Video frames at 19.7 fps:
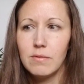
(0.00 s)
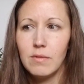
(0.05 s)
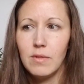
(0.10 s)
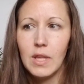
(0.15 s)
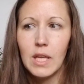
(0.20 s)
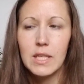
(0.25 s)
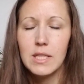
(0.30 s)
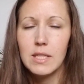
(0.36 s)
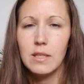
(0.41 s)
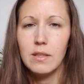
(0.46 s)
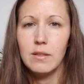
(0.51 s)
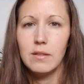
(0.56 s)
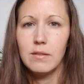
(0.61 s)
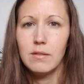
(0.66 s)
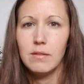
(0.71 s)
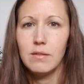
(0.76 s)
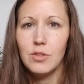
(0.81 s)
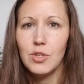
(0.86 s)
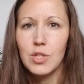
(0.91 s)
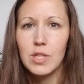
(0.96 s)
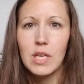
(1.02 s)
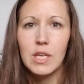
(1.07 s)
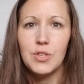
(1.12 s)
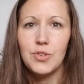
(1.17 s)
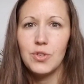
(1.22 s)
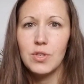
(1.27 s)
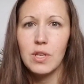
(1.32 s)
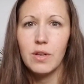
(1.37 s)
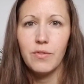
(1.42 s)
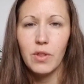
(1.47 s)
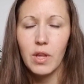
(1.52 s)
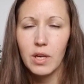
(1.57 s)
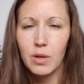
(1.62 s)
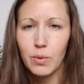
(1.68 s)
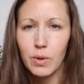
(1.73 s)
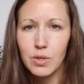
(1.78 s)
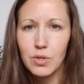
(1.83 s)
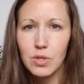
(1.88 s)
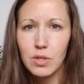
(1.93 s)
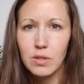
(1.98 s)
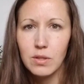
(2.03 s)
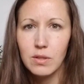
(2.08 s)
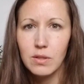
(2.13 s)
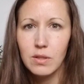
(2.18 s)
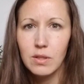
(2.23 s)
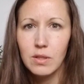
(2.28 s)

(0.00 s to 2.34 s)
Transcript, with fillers: That's it. Just ask yourself that question.